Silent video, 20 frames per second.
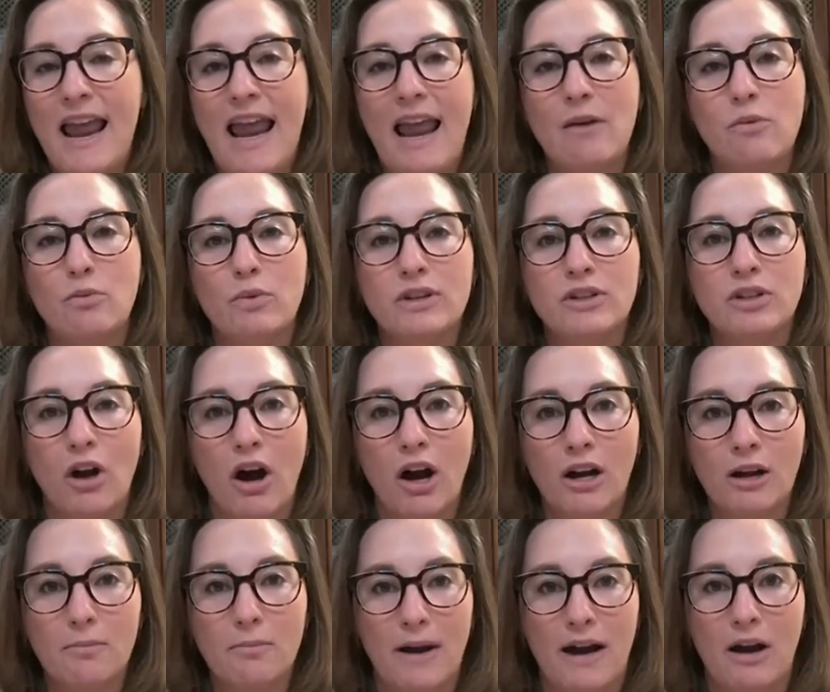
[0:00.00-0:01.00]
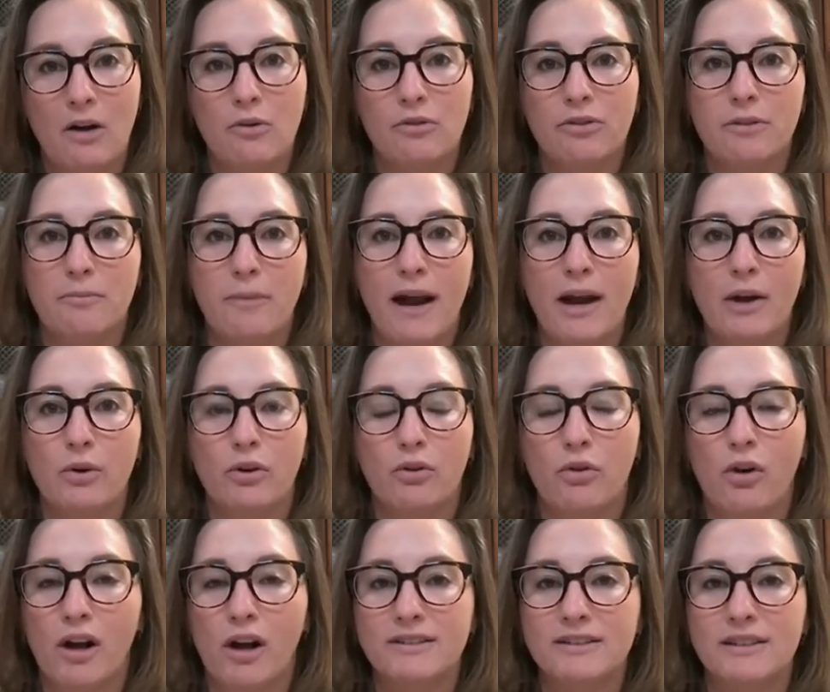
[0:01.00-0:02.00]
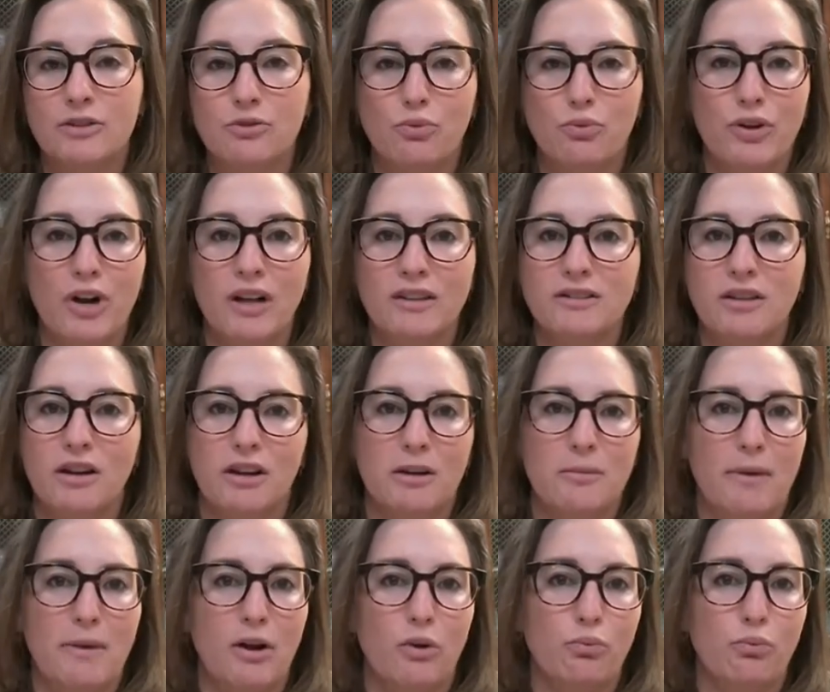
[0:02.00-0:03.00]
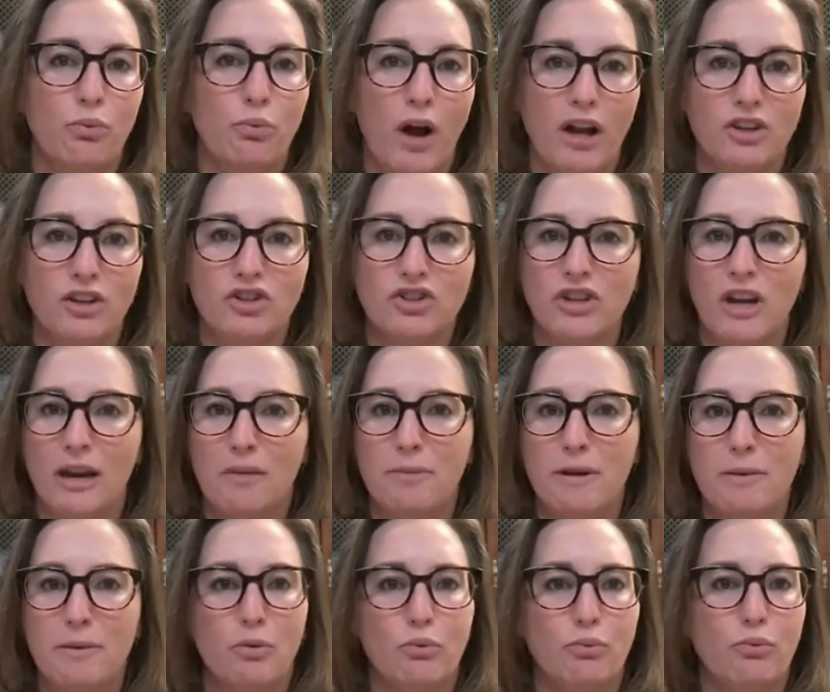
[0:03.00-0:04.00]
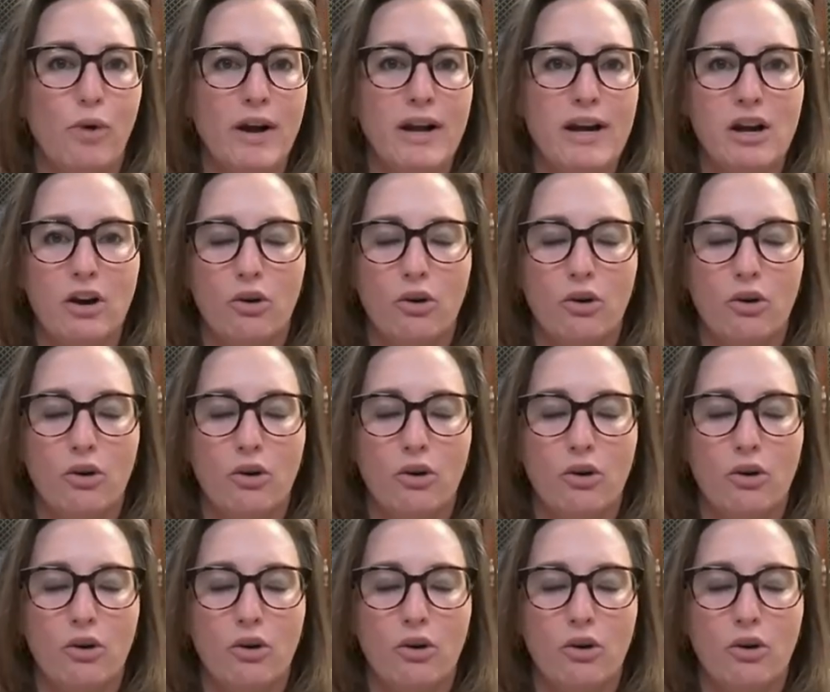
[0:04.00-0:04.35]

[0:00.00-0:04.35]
And when we talk about the migrant crossings, we're not talking about a rush and people running